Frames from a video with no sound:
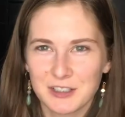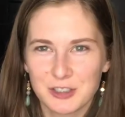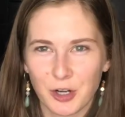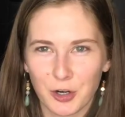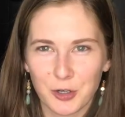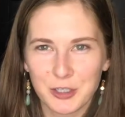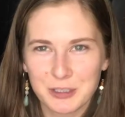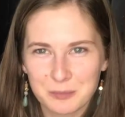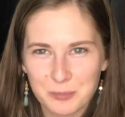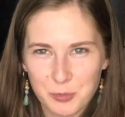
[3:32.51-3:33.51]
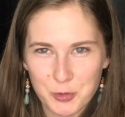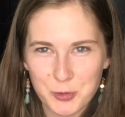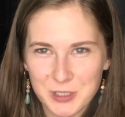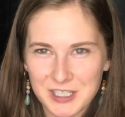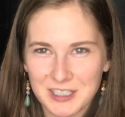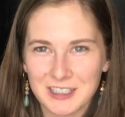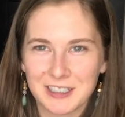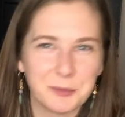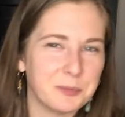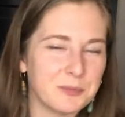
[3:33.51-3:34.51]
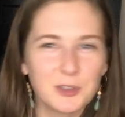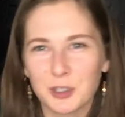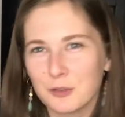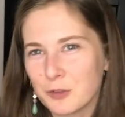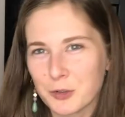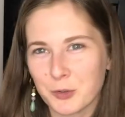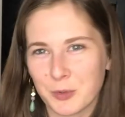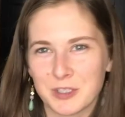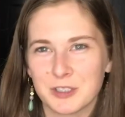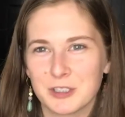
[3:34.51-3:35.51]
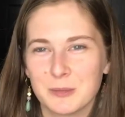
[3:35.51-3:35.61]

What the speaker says: dark and broody and good for the winter,